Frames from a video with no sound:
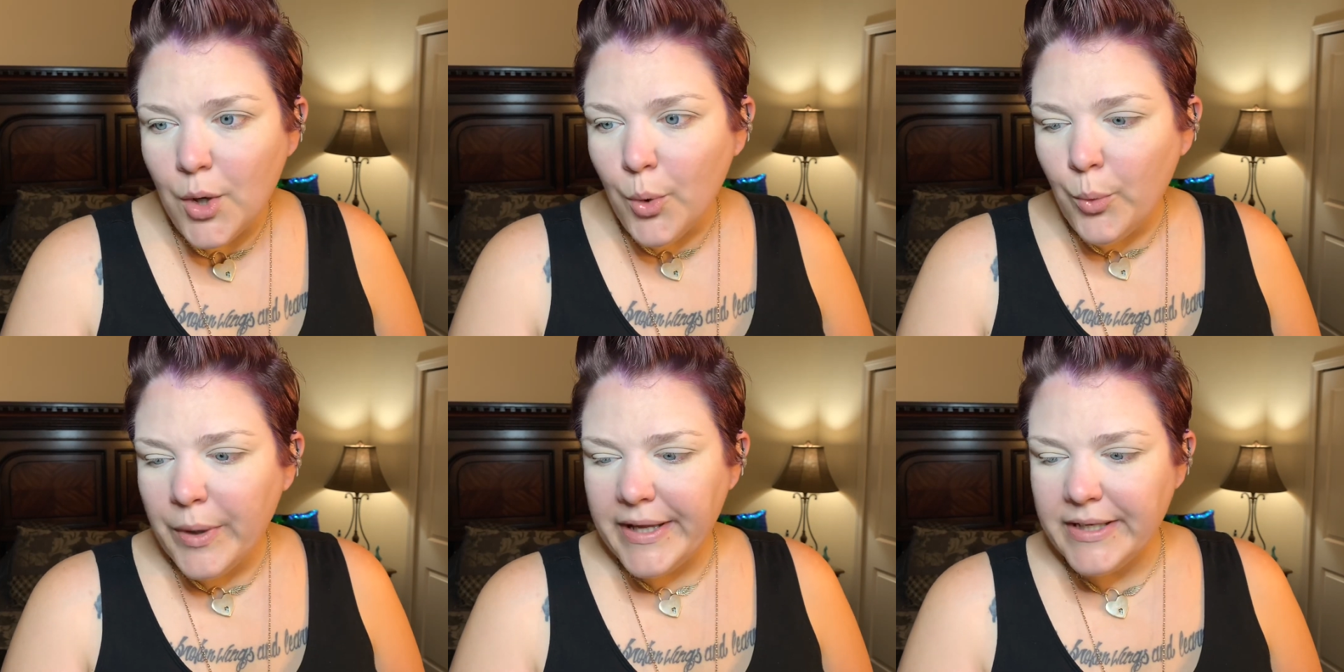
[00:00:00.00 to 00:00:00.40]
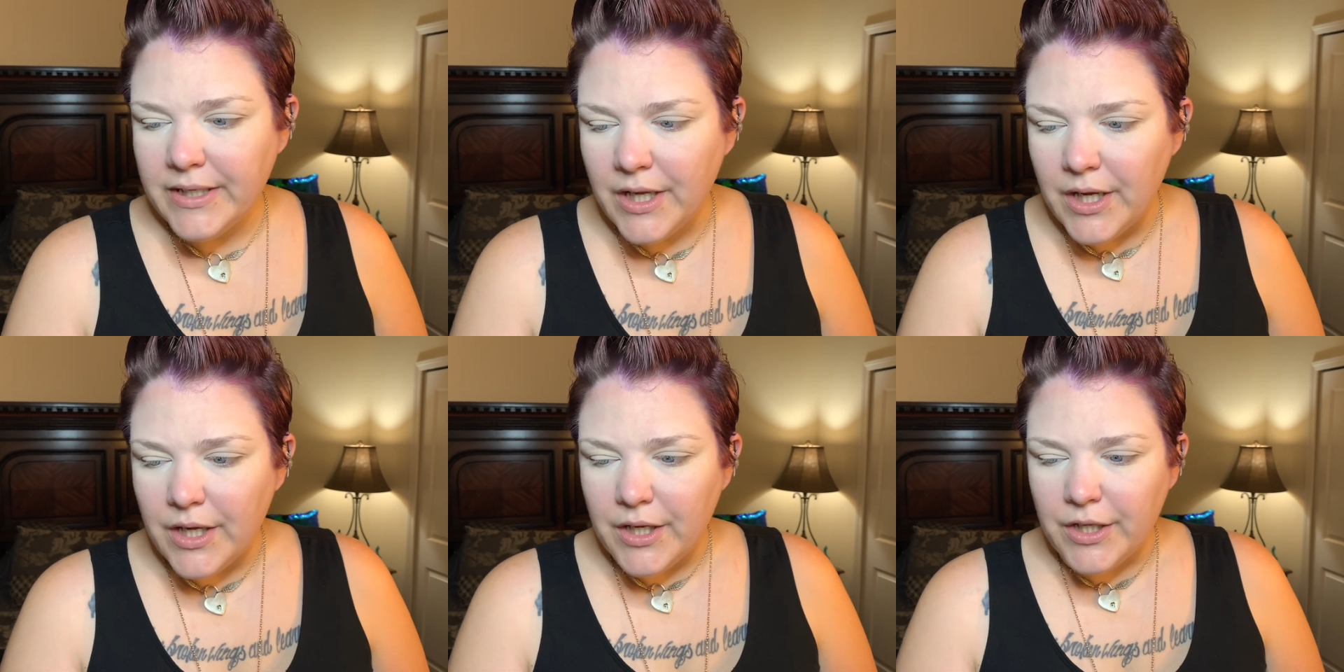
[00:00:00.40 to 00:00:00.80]
when
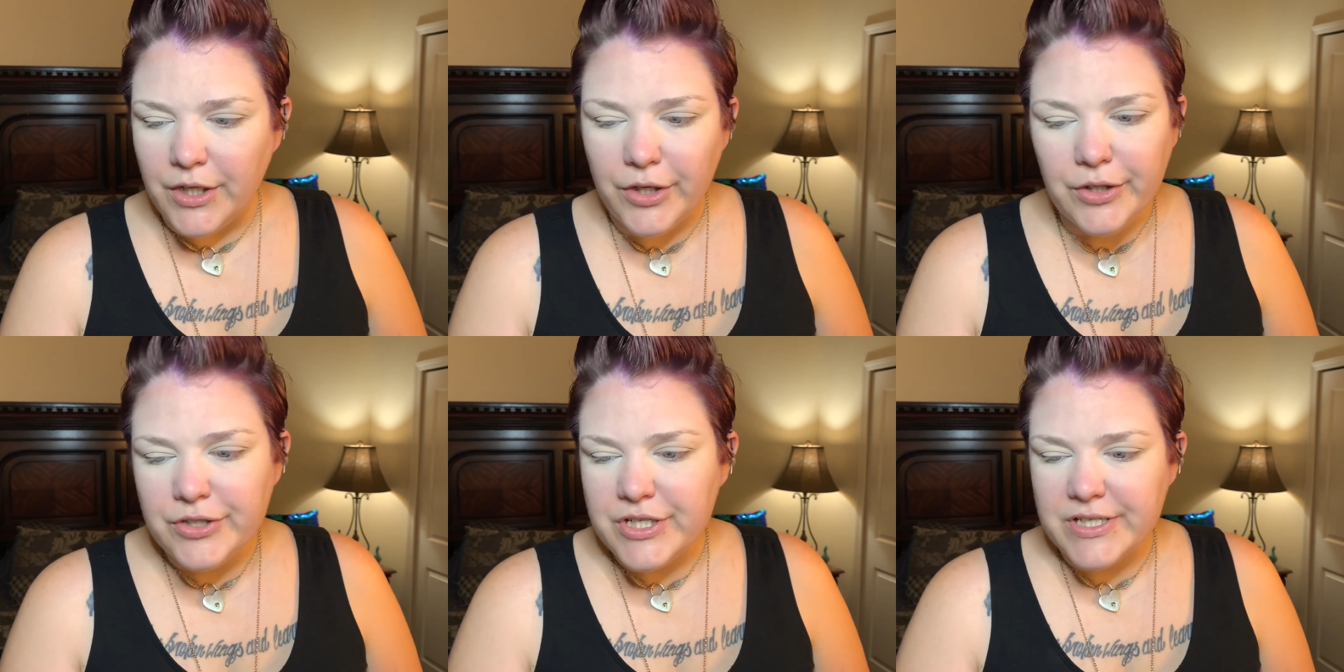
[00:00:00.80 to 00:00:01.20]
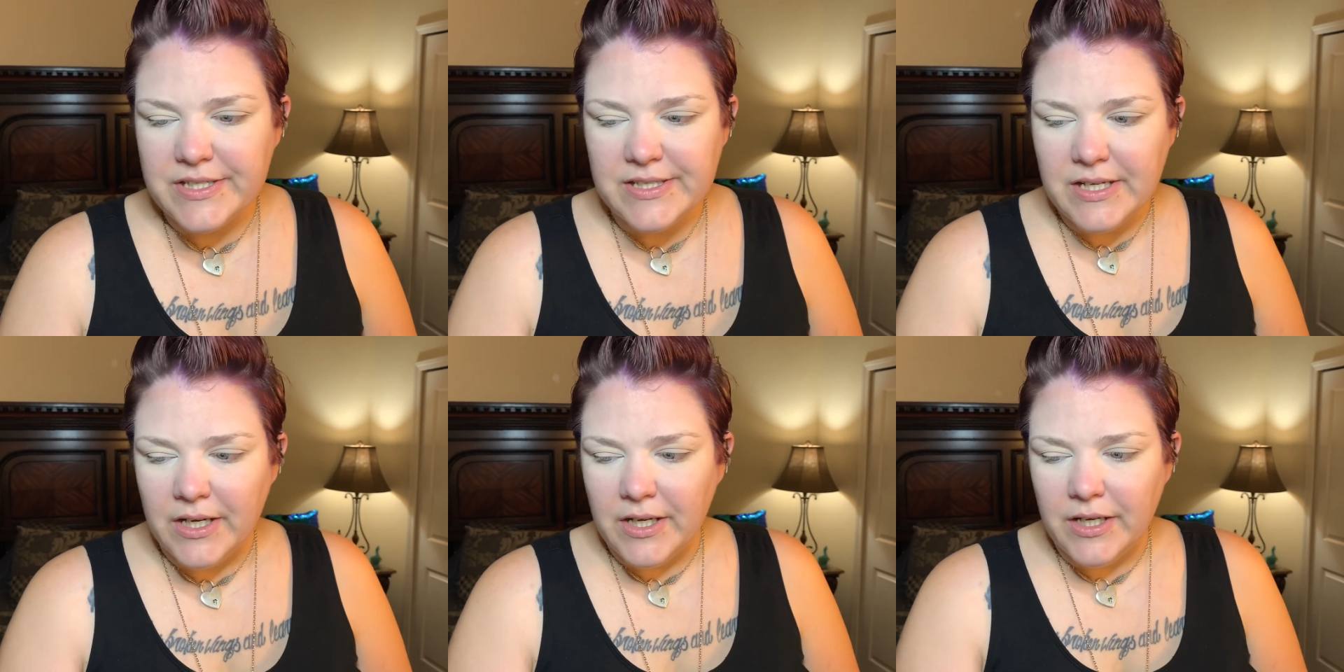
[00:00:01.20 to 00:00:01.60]
you're just
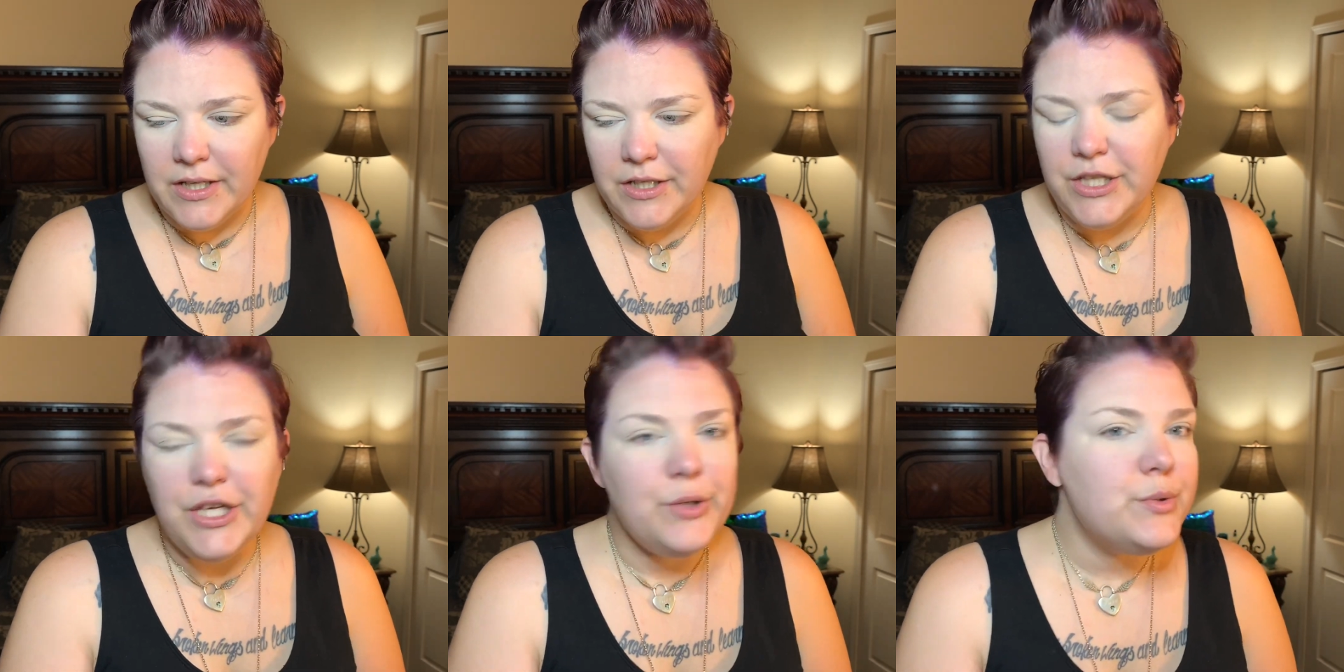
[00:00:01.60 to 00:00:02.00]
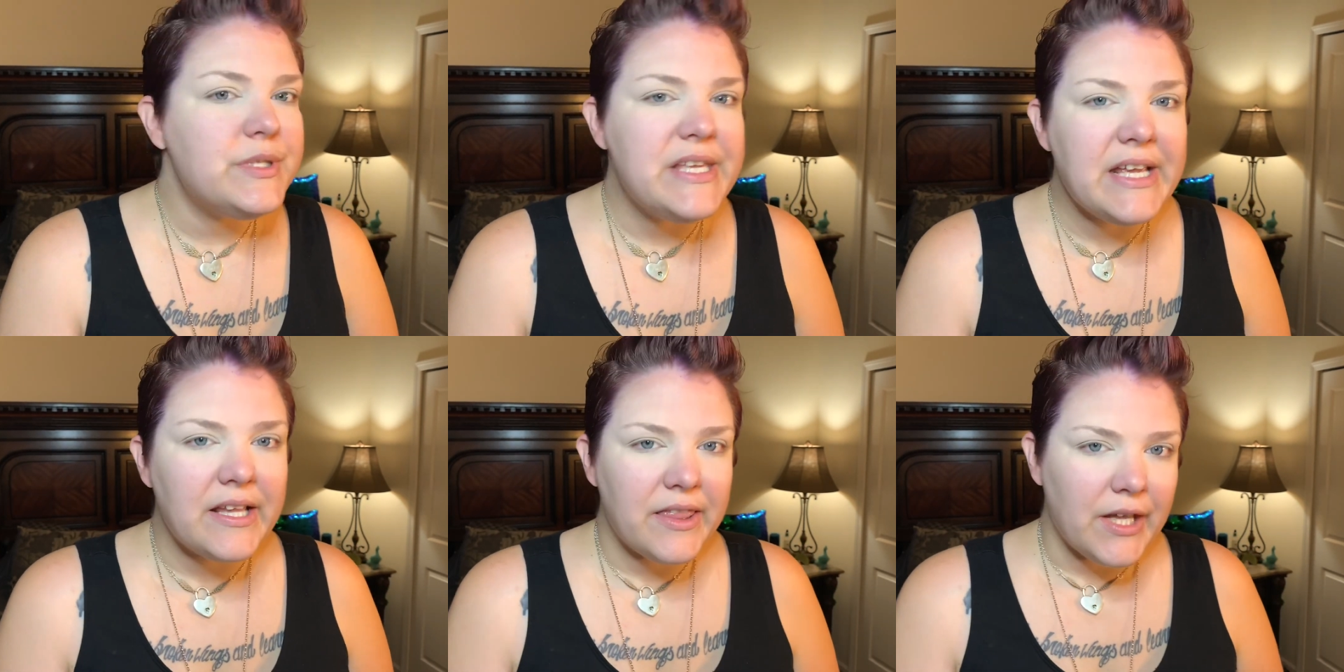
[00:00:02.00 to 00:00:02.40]

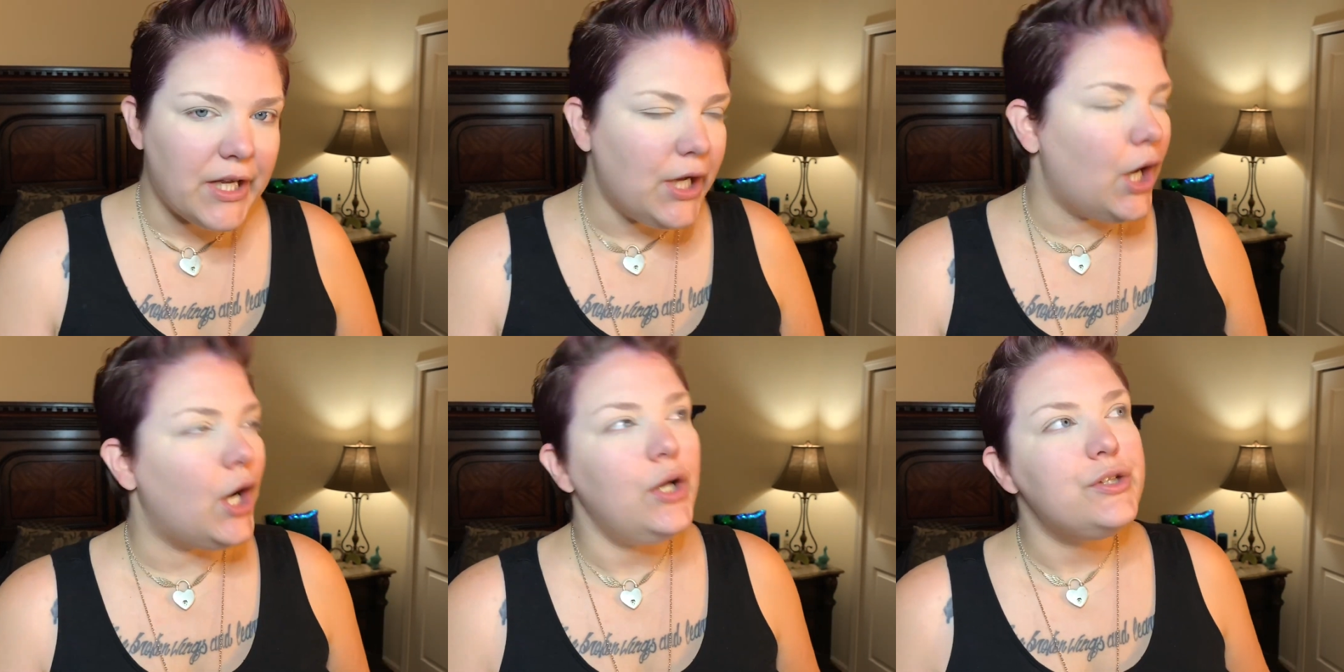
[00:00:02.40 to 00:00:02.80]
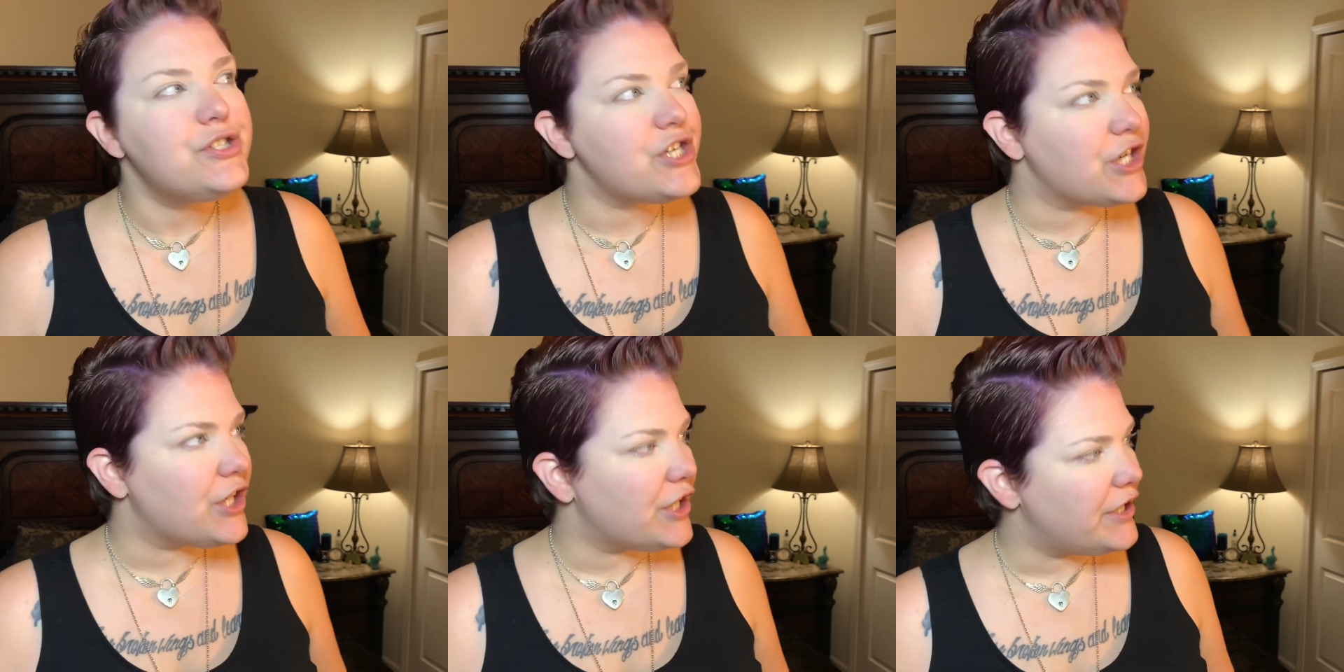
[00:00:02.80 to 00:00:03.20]
using the
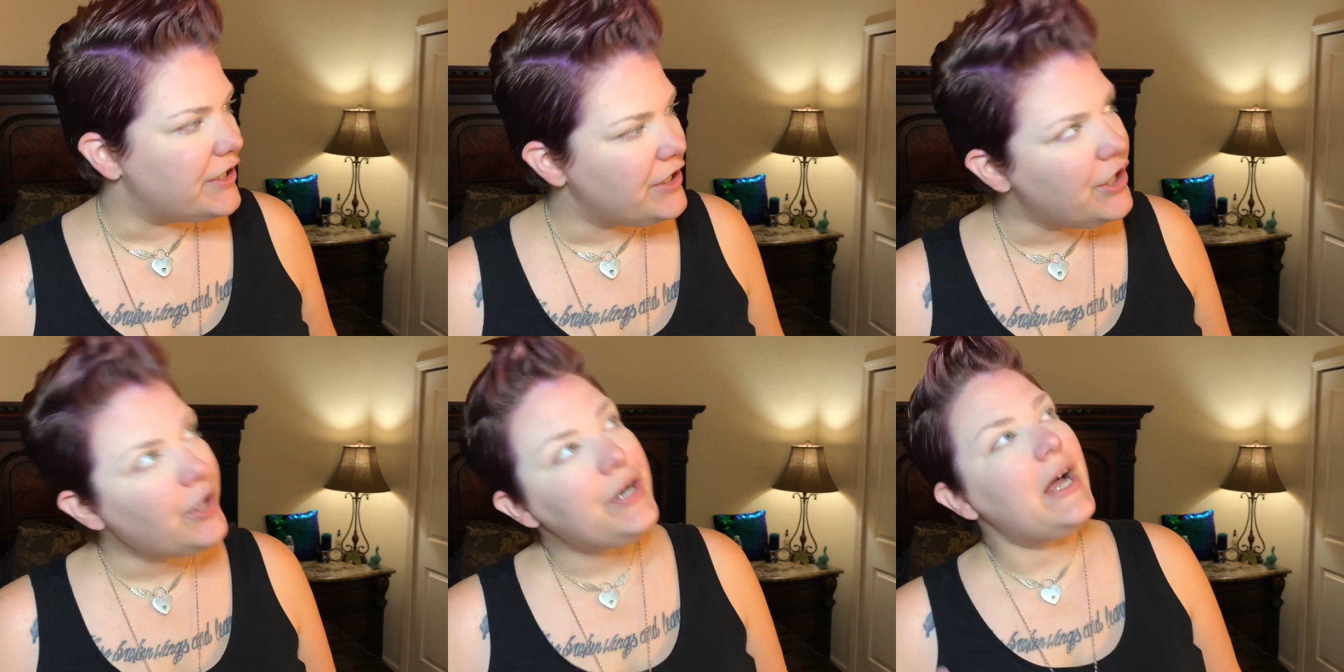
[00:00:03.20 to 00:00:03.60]
culture and you're